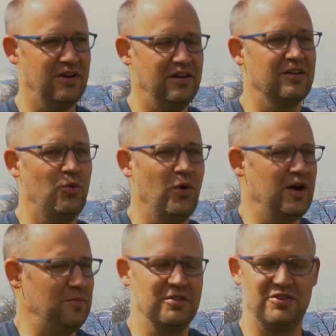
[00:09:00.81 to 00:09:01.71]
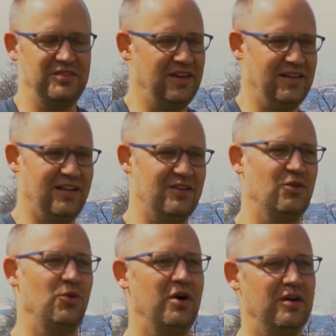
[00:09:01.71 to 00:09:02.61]
got an aquarium, a little 10-gallon
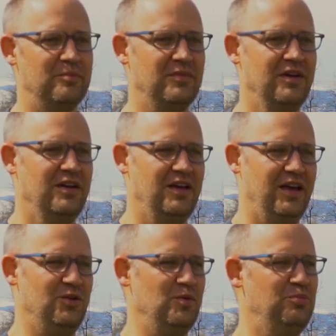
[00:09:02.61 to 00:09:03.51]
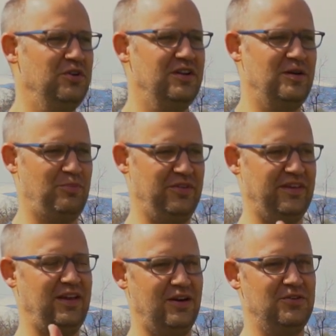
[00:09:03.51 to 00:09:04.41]
aquarium. And we put it up on the
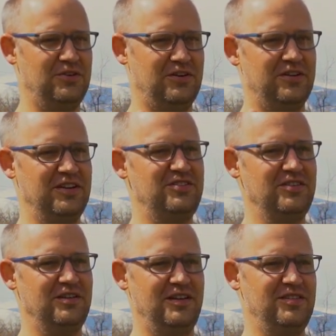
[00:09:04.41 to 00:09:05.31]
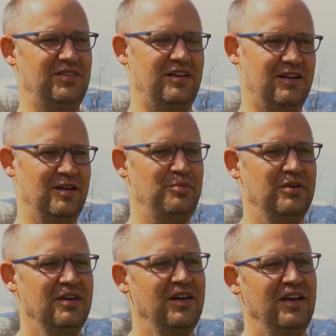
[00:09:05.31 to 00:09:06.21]
counter in our kitchen, and he set it up.
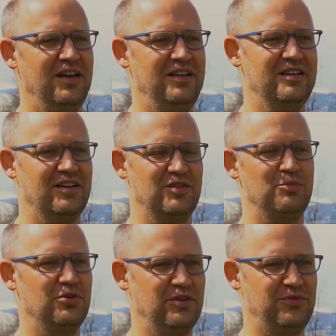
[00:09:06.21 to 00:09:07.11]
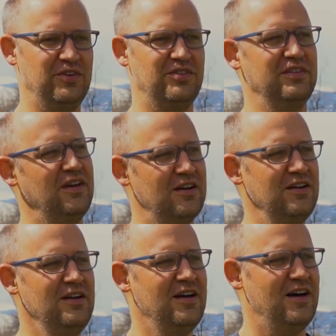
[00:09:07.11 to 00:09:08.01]
And he got some pretty fish in there.
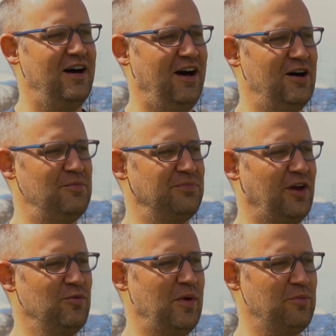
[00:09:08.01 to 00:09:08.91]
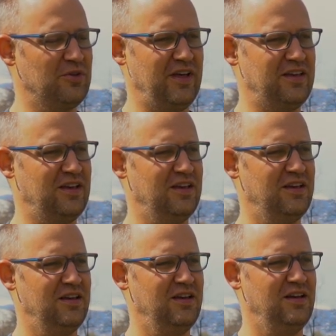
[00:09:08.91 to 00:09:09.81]
I remember like
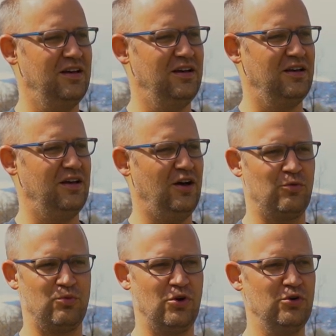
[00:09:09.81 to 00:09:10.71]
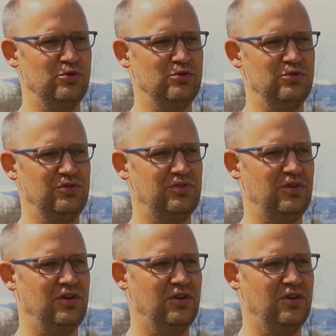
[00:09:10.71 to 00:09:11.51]
a rosy